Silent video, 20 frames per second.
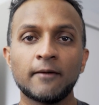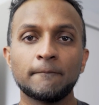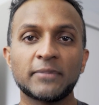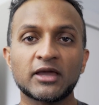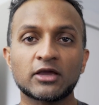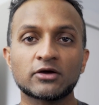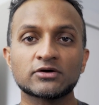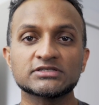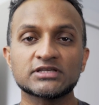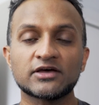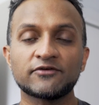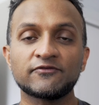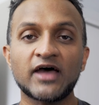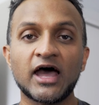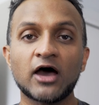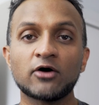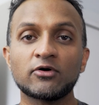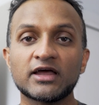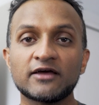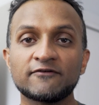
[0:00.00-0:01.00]
because of
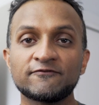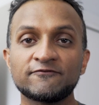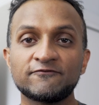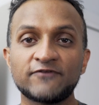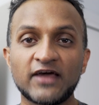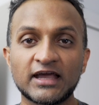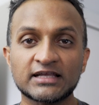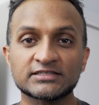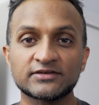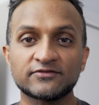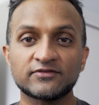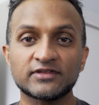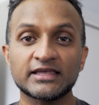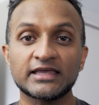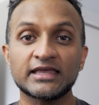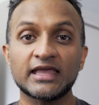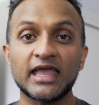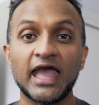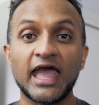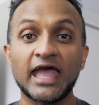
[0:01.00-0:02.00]
how
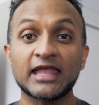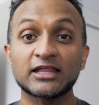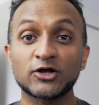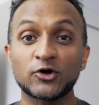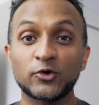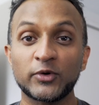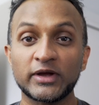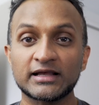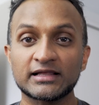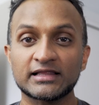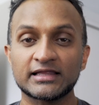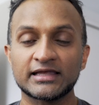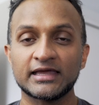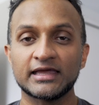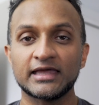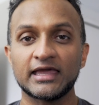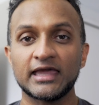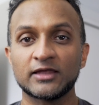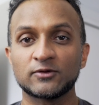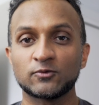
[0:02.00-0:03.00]
effectively and
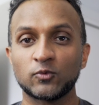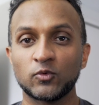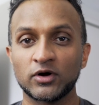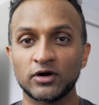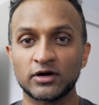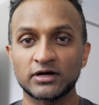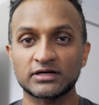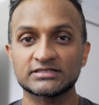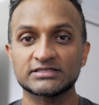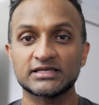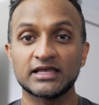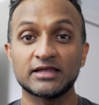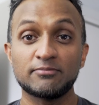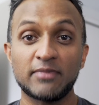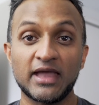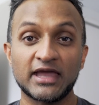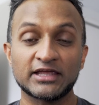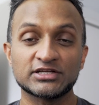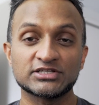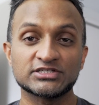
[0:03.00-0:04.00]
quickly it works in
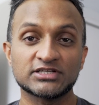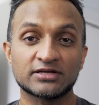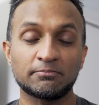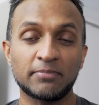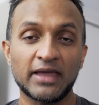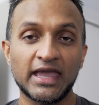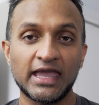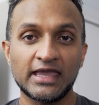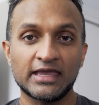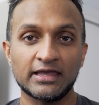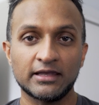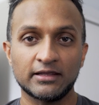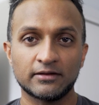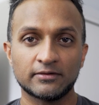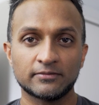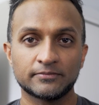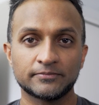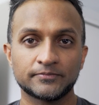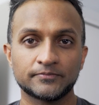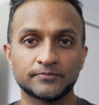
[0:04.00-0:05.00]
managing pain.